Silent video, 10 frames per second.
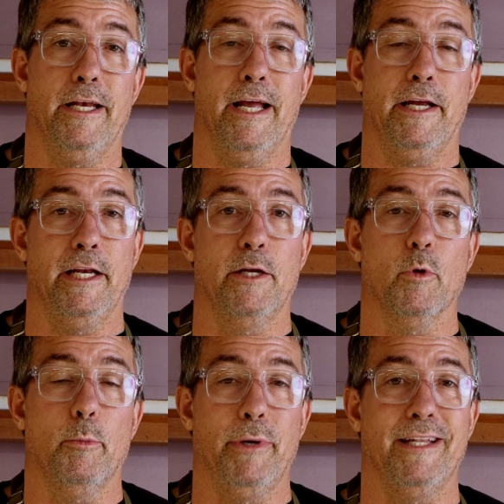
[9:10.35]
Now you need to
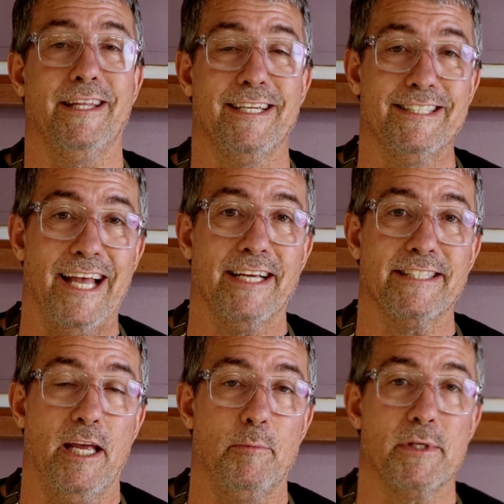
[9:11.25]
repeat the exact
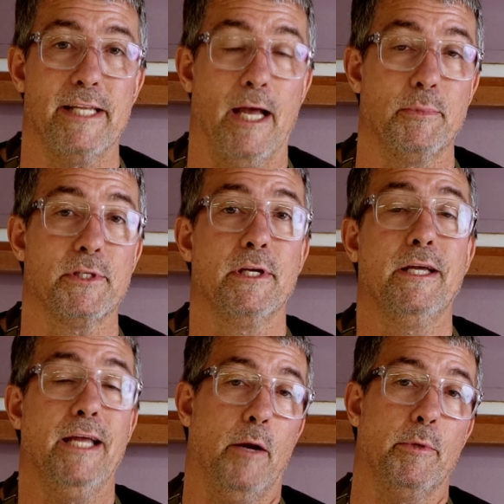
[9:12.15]
same steps,
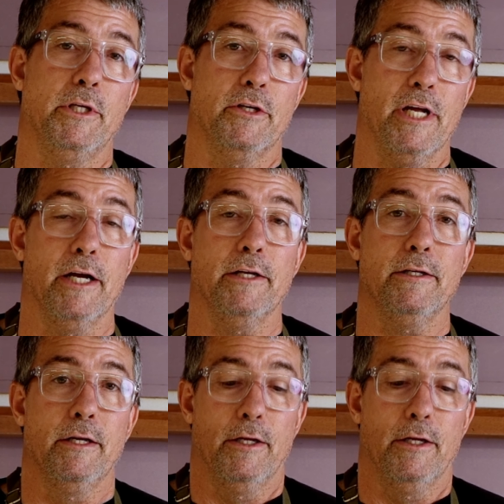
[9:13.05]
and when you're done,